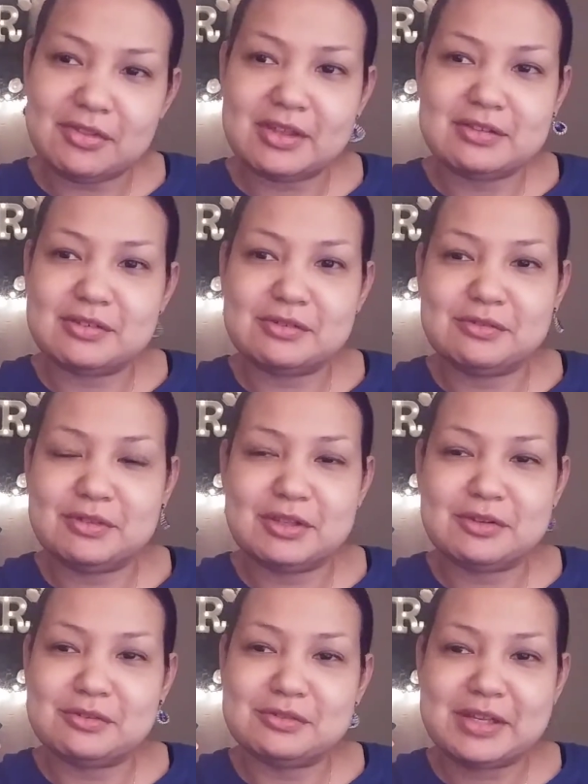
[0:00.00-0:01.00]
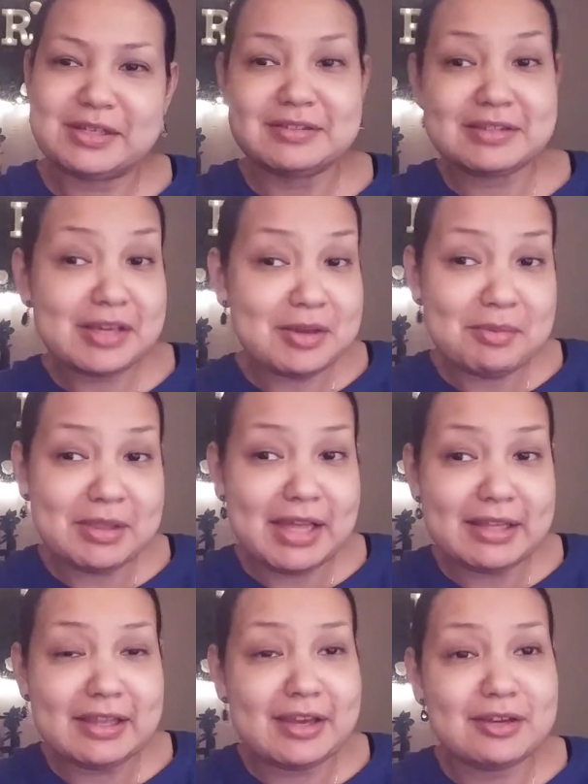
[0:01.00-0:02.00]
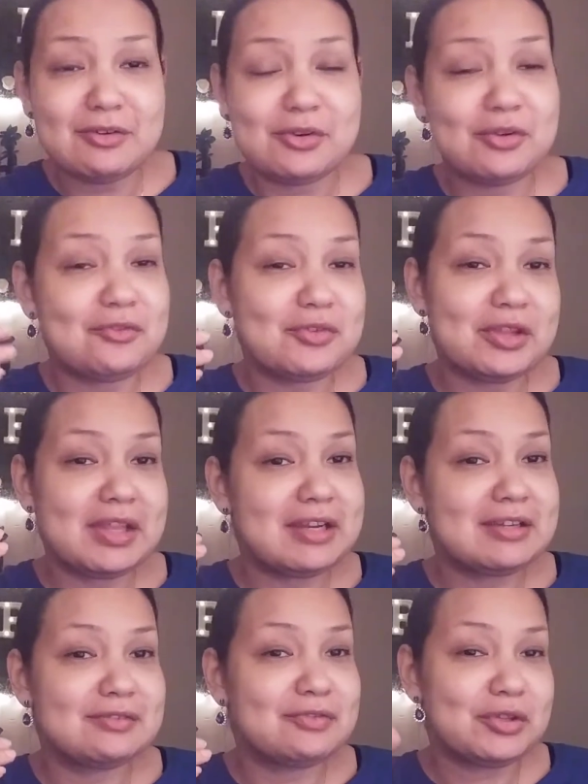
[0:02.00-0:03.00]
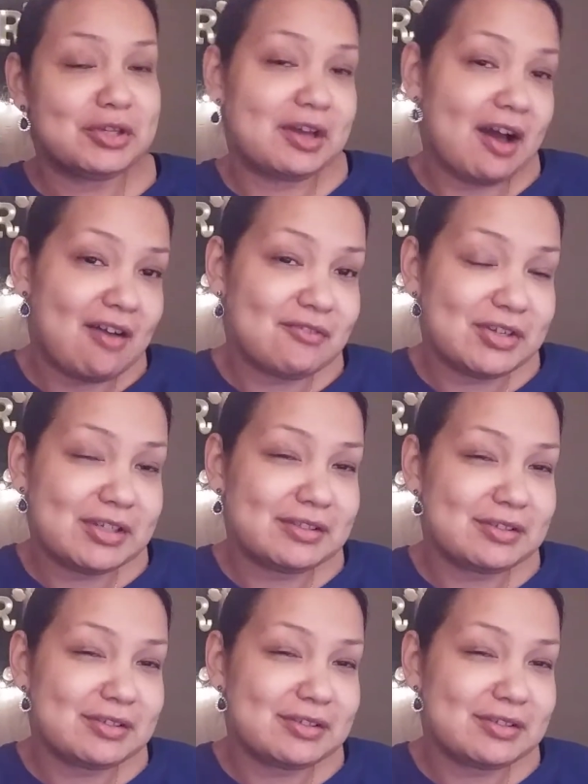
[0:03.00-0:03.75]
They don't either like see him in that light or don't feel that he's fully confident.